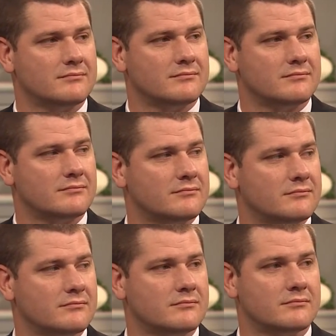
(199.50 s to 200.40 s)

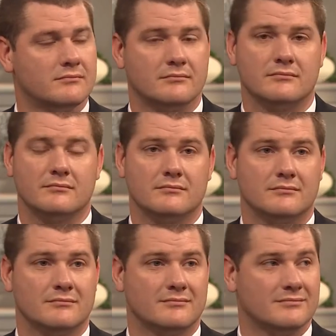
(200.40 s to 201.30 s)

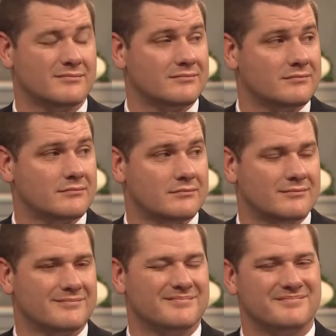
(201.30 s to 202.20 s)

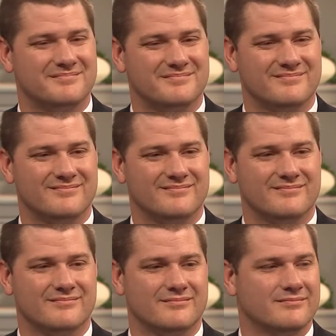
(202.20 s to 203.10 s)

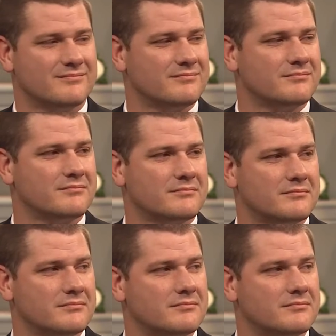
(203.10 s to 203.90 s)
This person isn't speaking.